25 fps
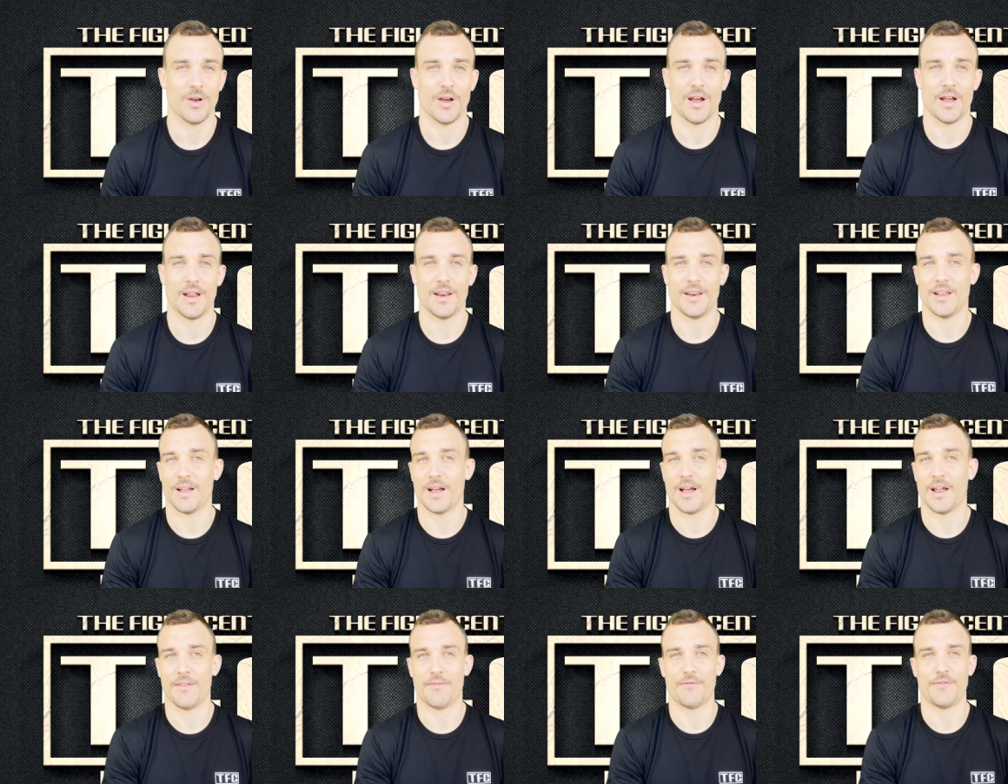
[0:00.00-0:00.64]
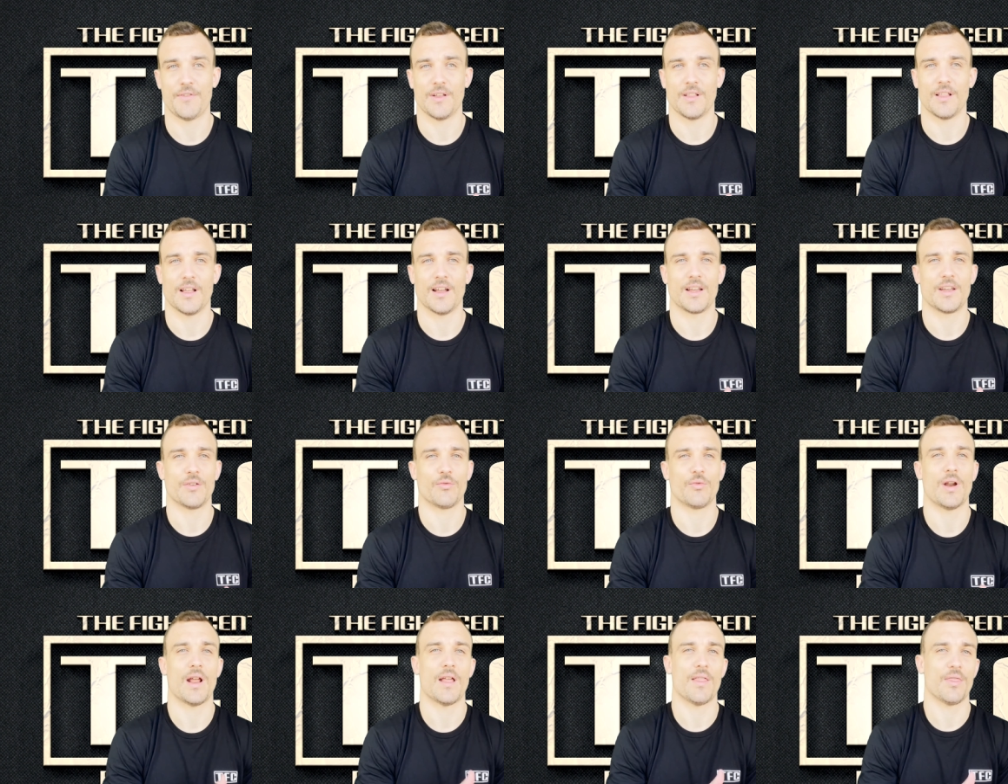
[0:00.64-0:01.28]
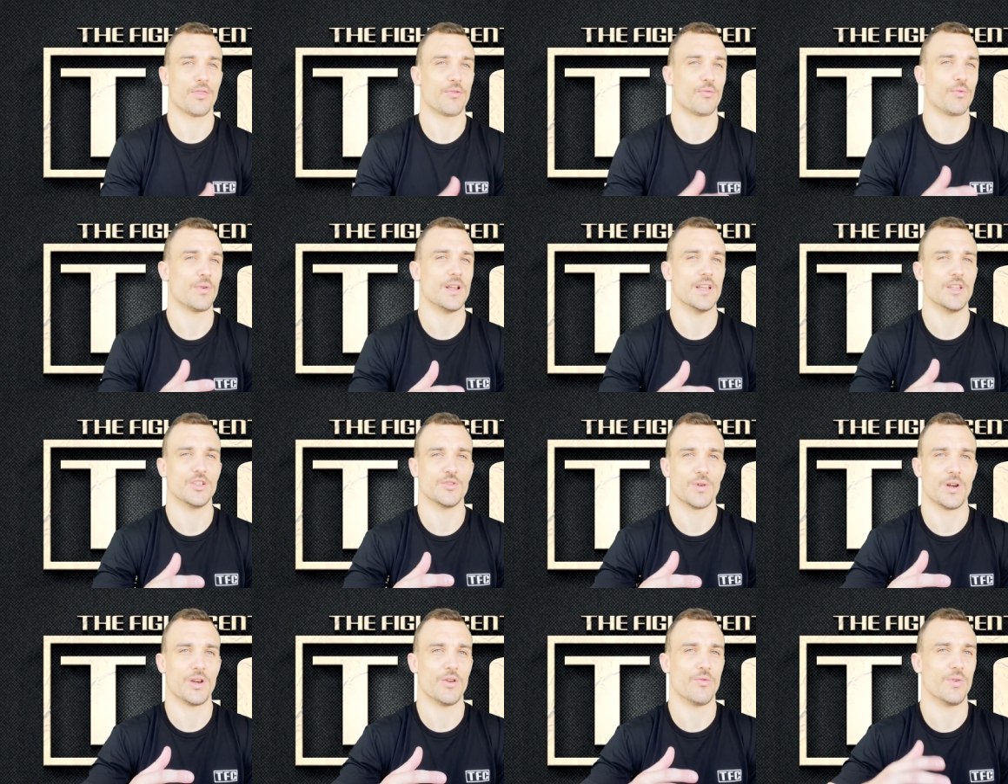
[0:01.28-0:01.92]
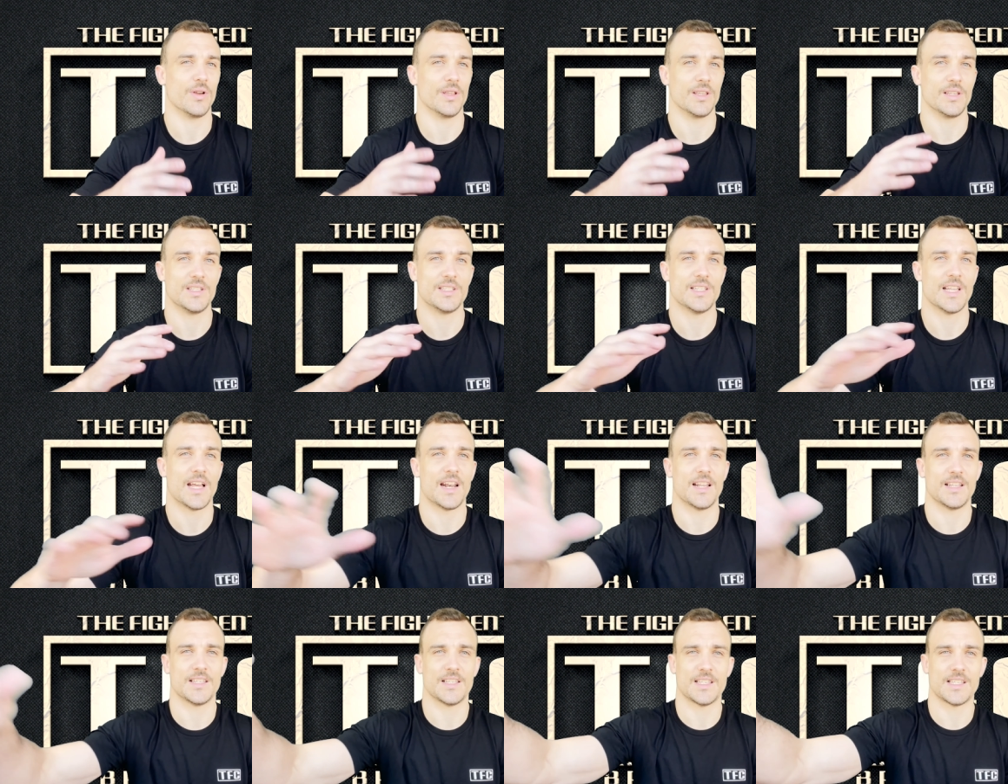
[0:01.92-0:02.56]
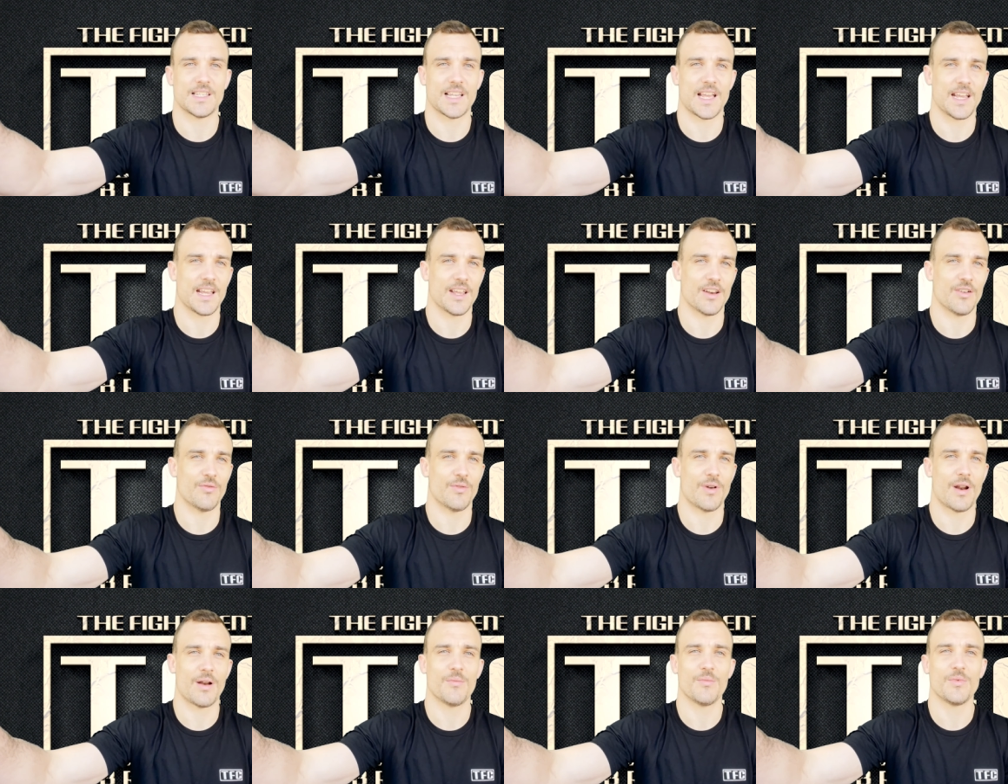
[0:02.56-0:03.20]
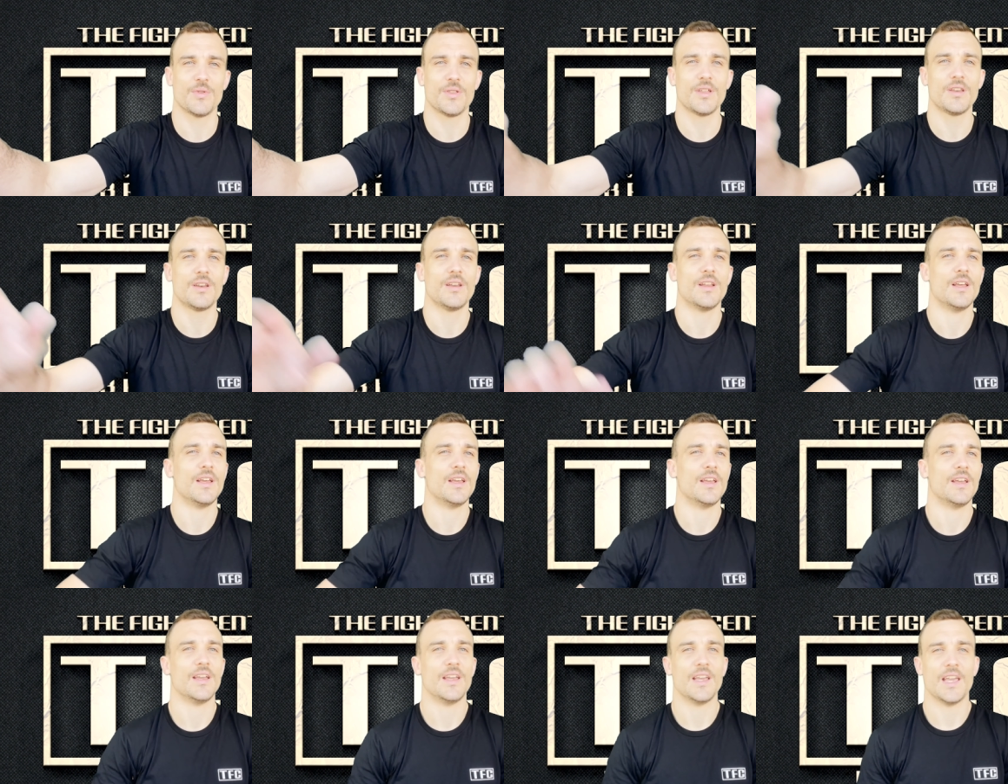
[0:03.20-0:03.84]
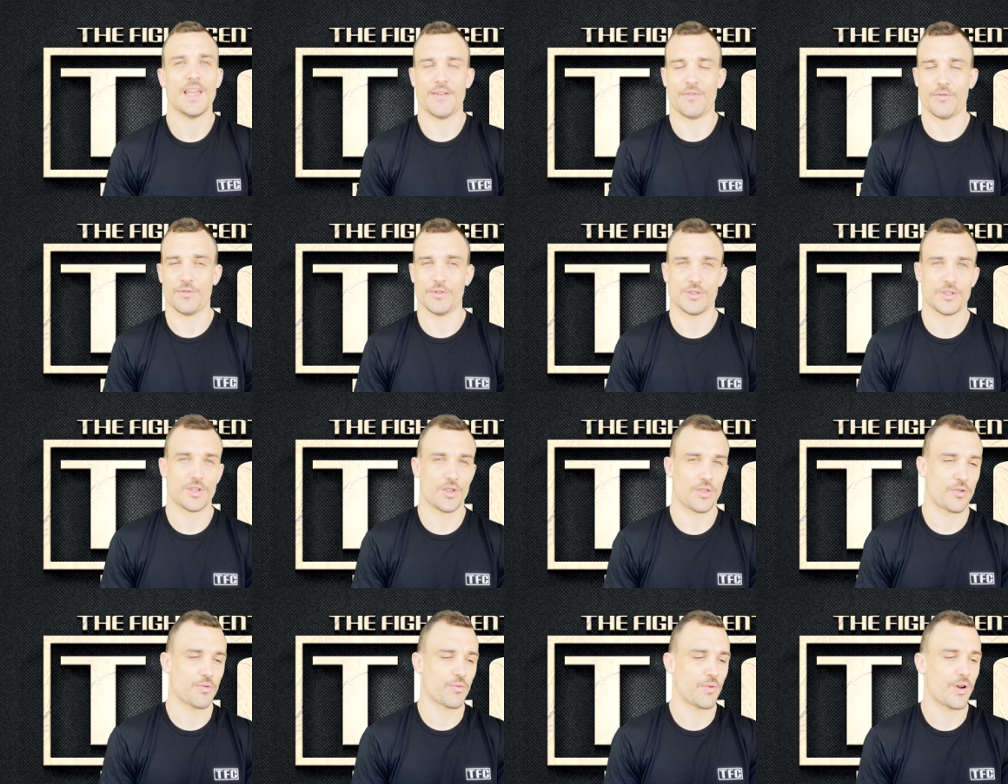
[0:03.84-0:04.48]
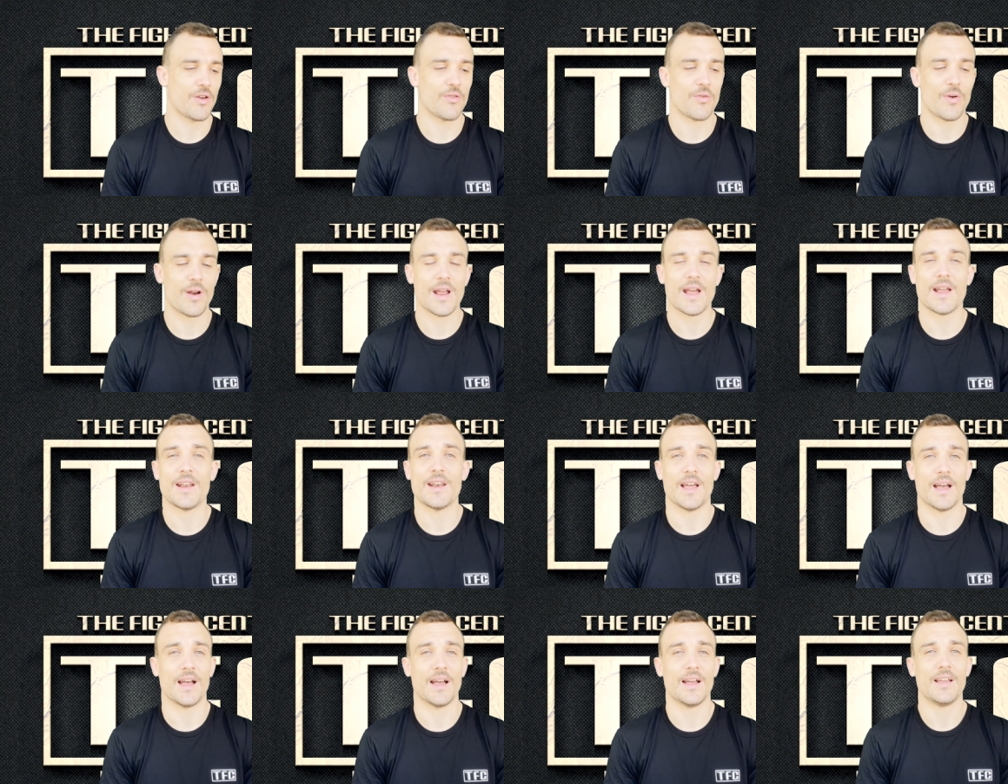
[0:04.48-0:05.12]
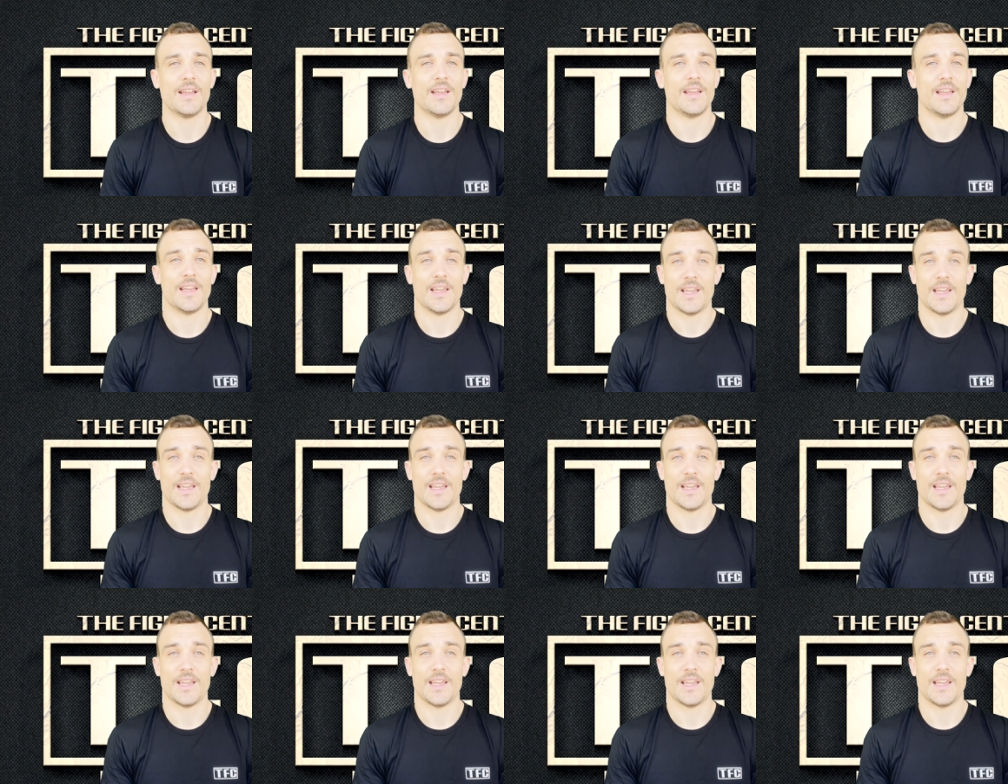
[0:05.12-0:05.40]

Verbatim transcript: I feel like round 3 is when he really started to take it and run with it. If it was a three-rounder,